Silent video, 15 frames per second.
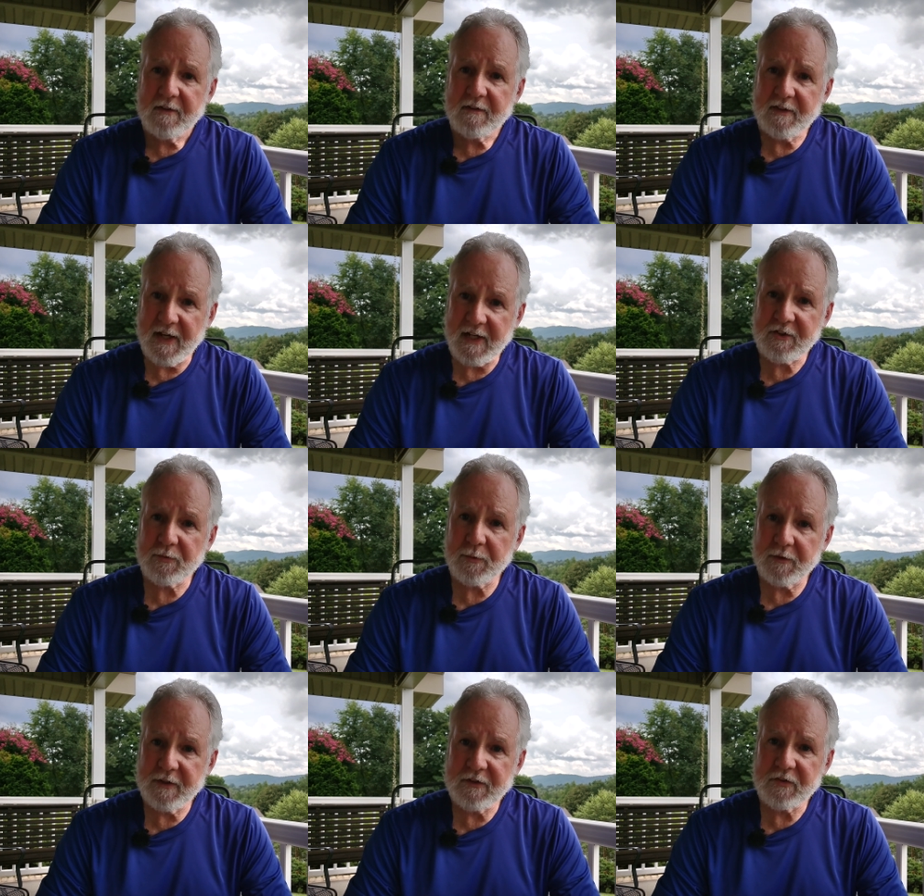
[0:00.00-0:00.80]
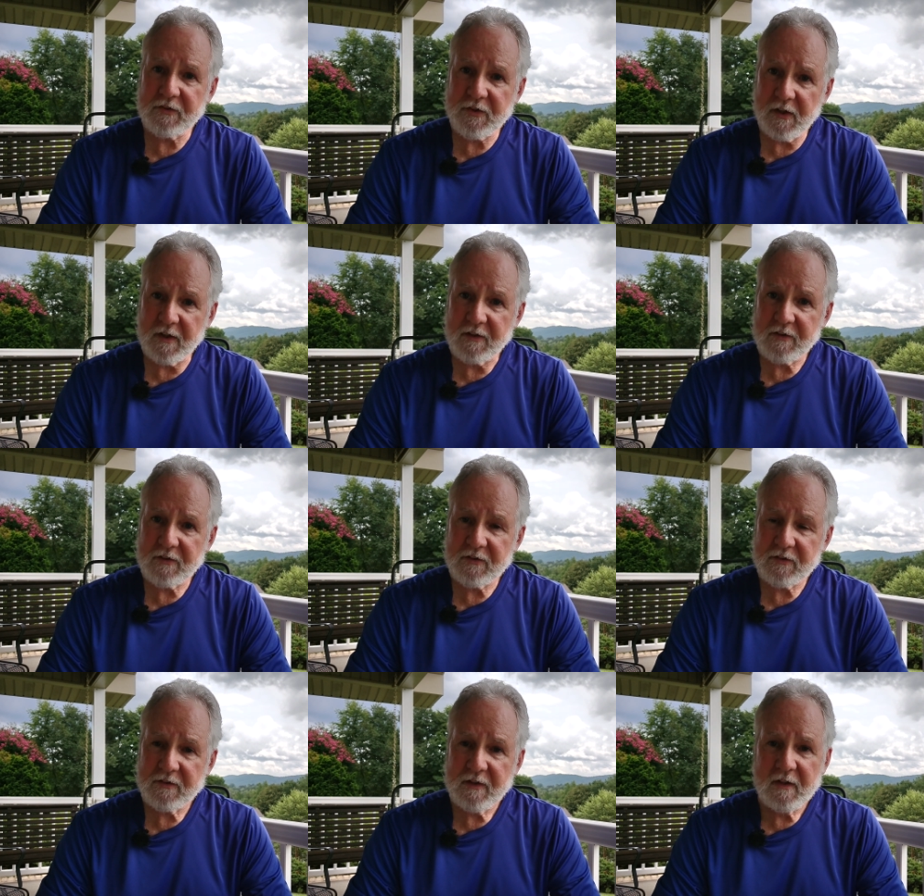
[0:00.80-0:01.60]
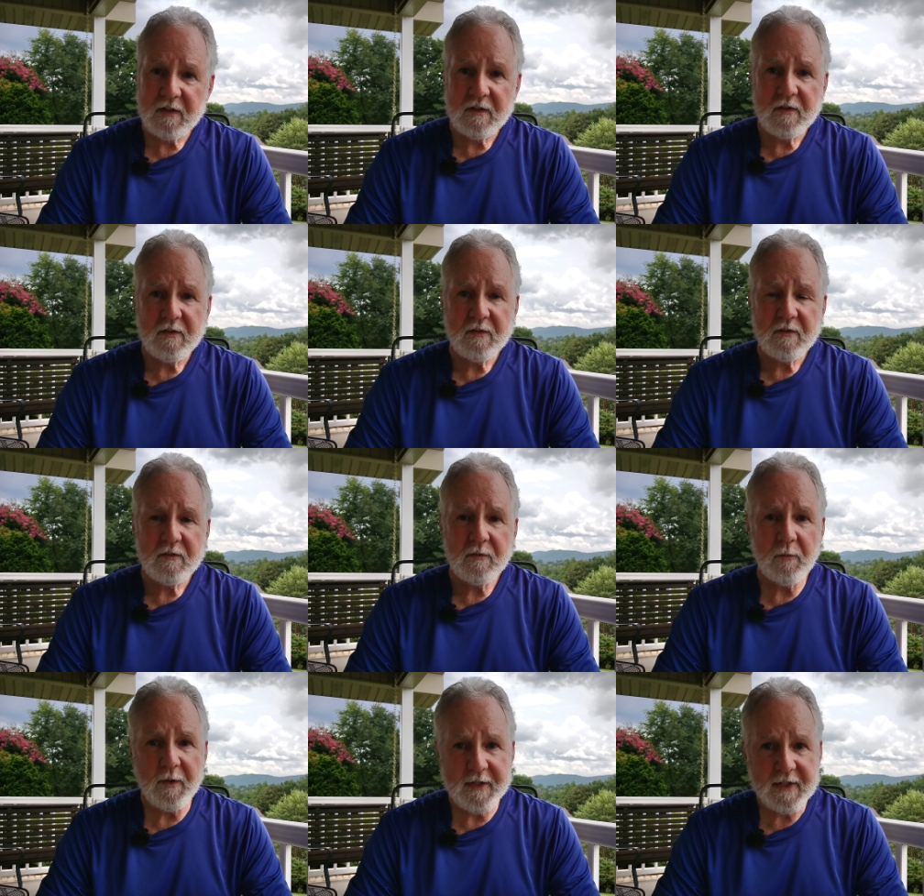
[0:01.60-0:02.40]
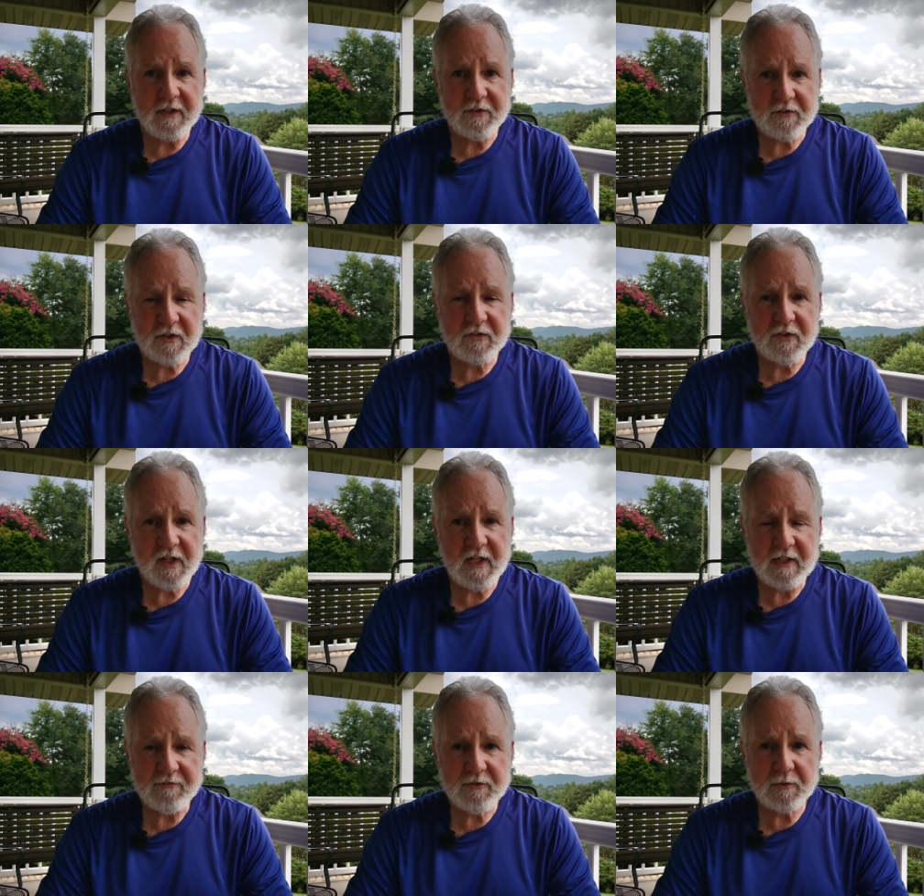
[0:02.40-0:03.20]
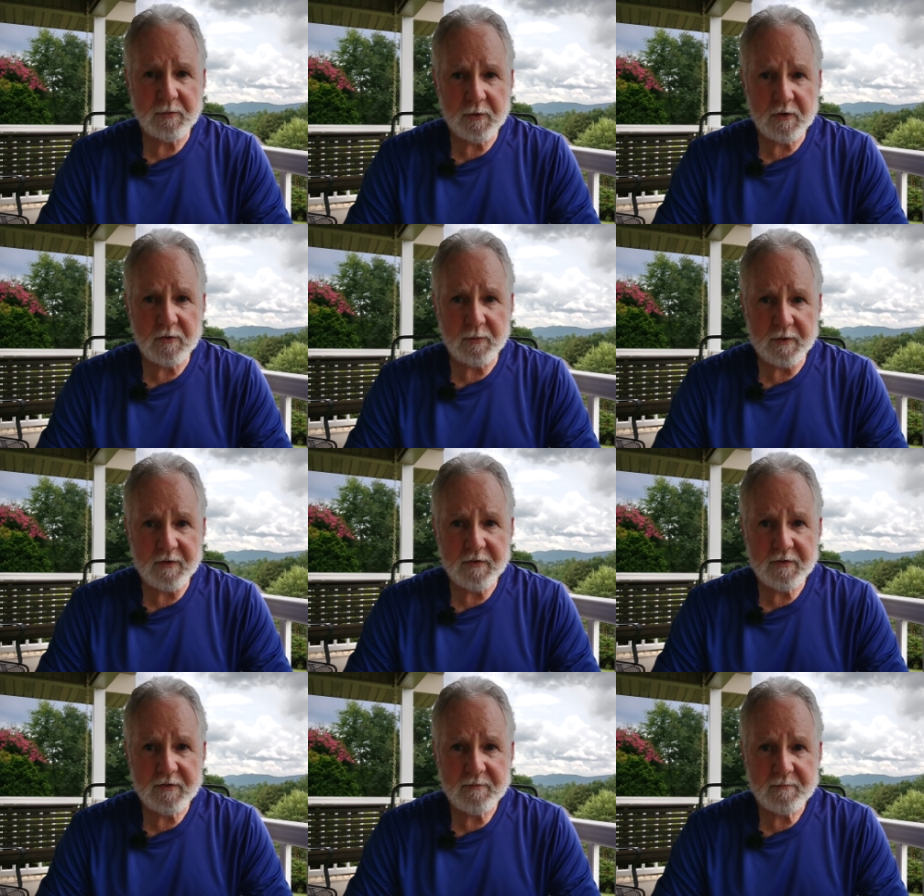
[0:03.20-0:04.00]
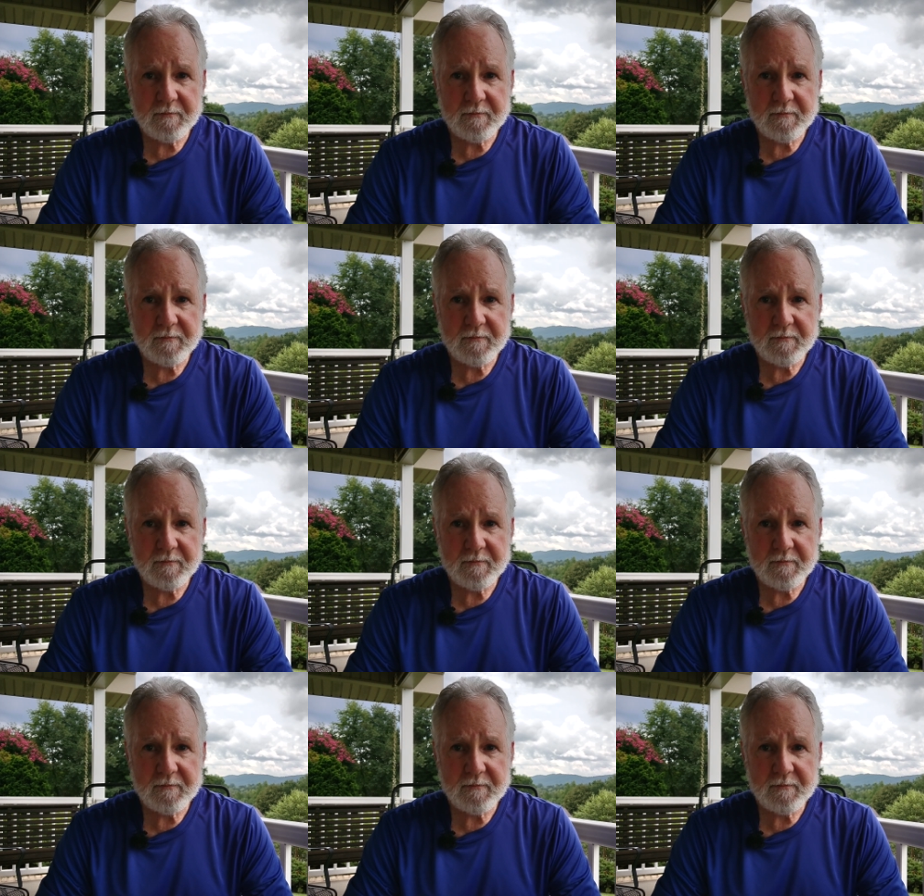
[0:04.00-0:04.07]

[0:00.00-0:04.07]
That's where he starts. What else does he have to work with?